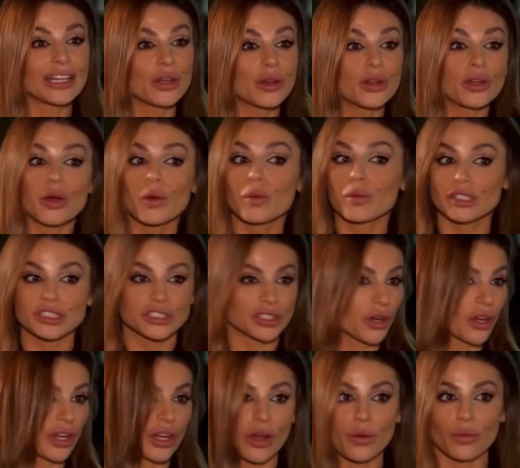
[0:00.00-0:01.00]
know what's
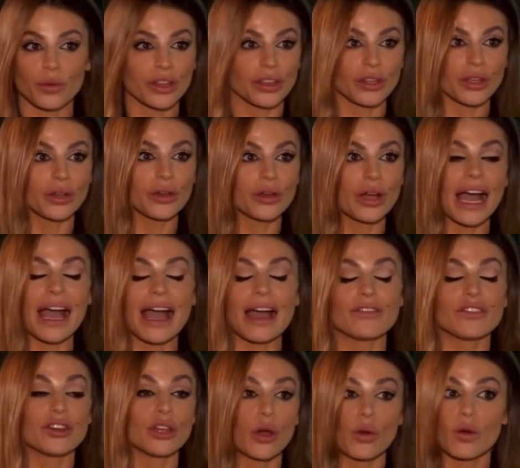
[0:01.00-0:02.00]
going on with you. I have
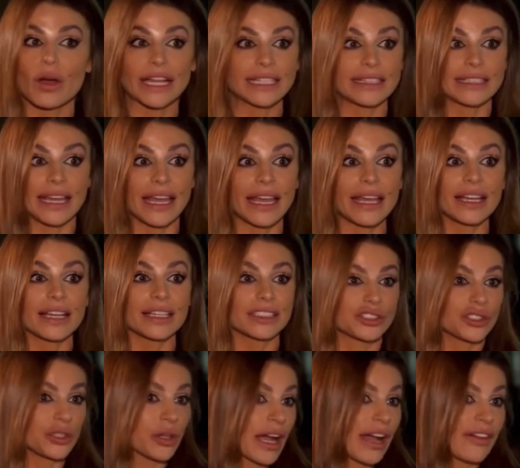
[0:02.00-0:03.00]
no idea because
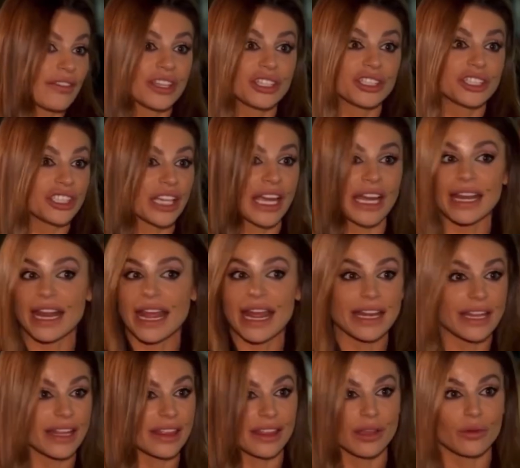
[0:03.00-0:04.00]
you haven't shared
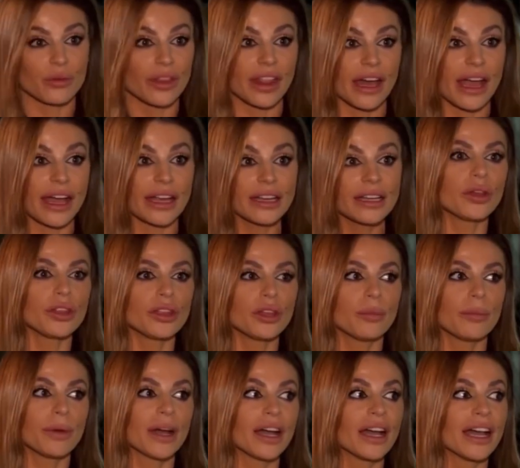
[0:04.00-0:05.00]
anything with that.
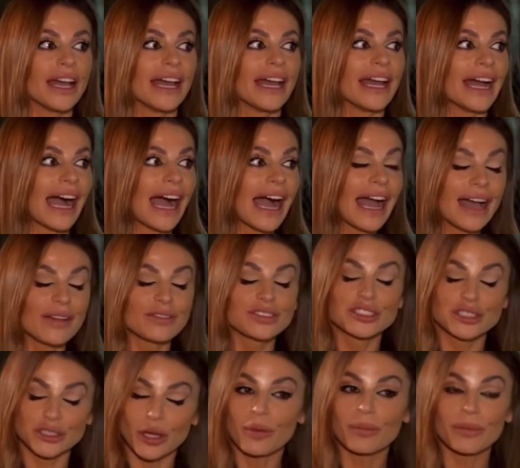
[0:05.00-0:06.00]
But I have
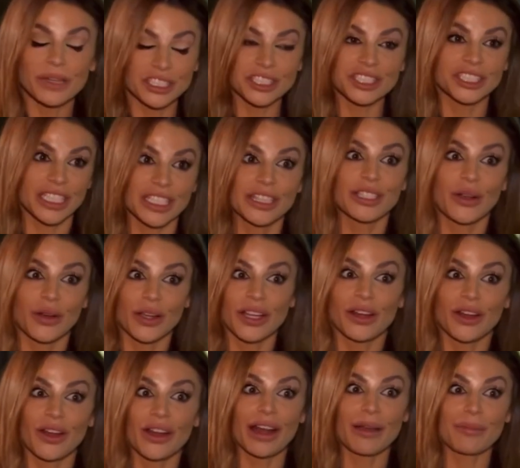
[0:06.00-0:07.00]
so much shit going
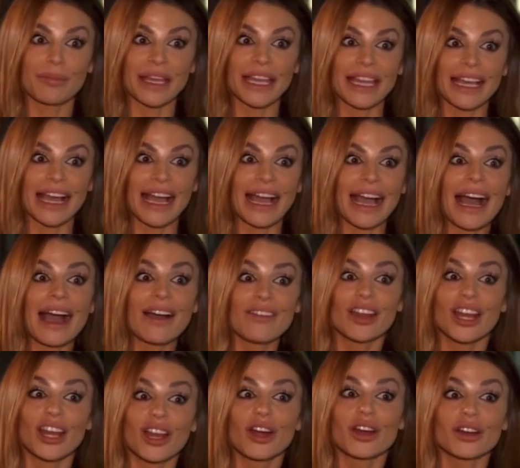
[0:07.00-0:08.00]
on, Ampika. I have a
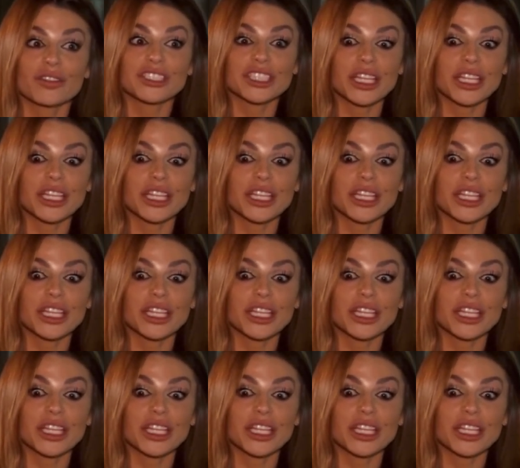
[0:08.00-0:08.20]
lot of shit,